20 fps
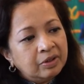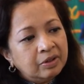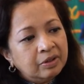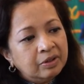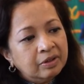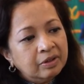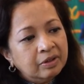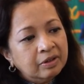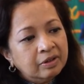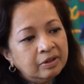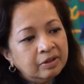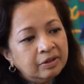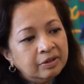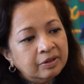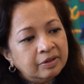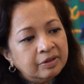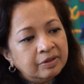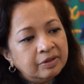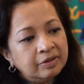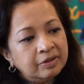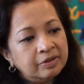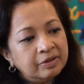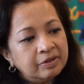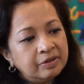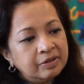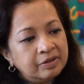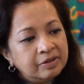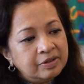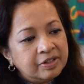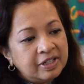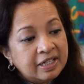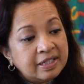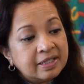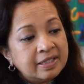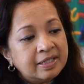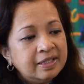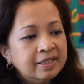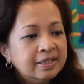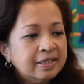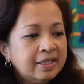the
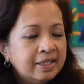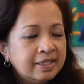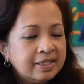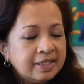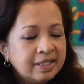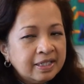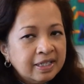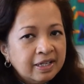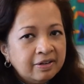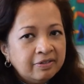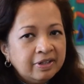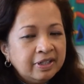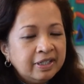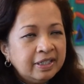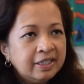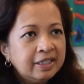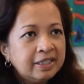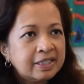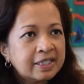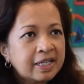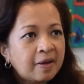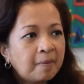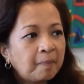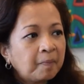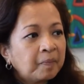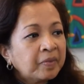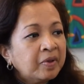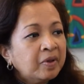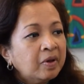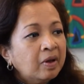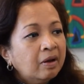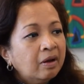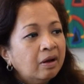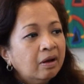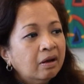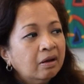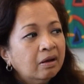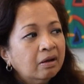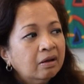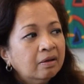justice that is inherent in
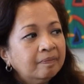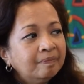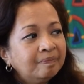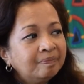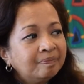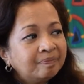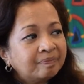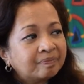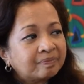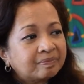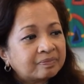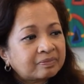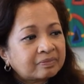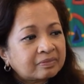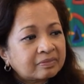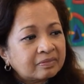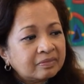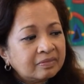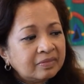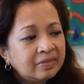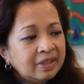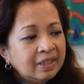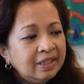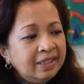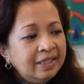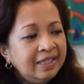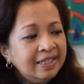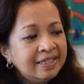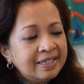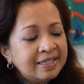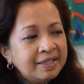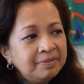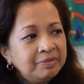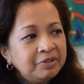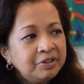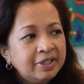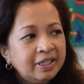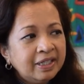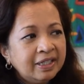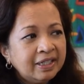Islam. They seem
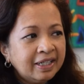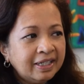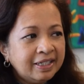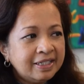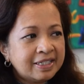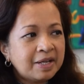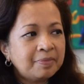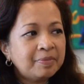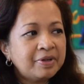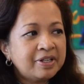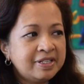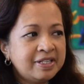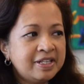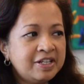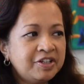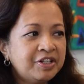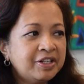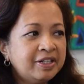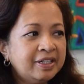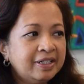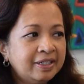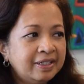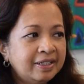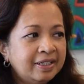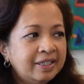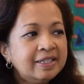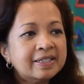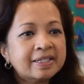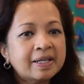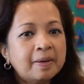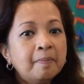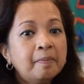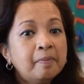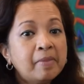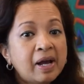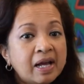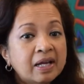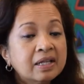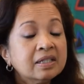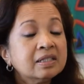to think that Islamisation is a
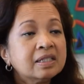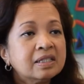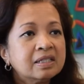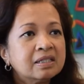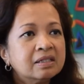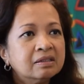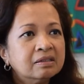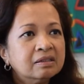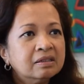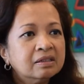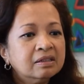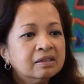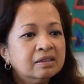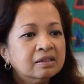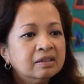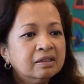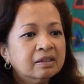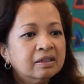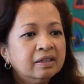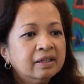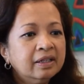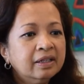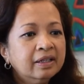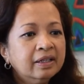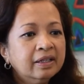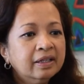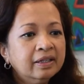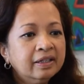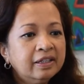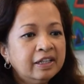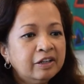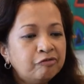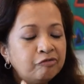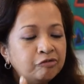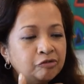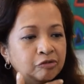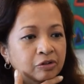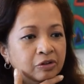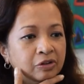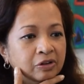must, and
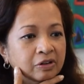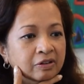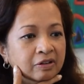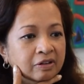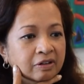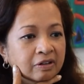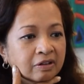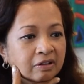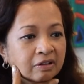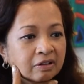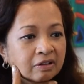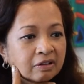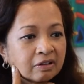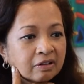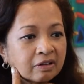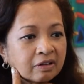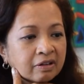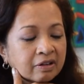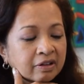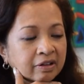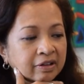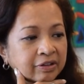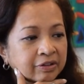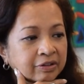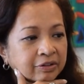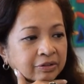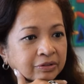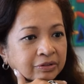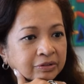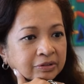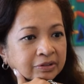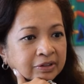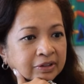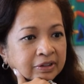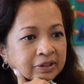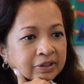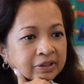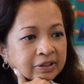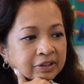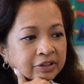therefore, you know,
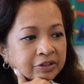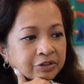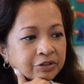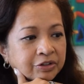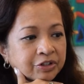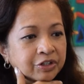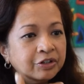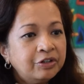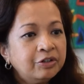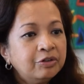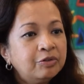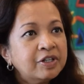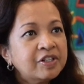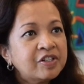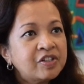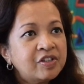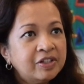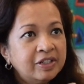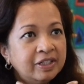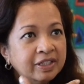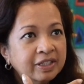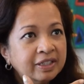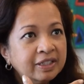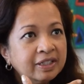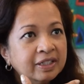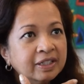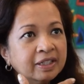you shouldn't question it.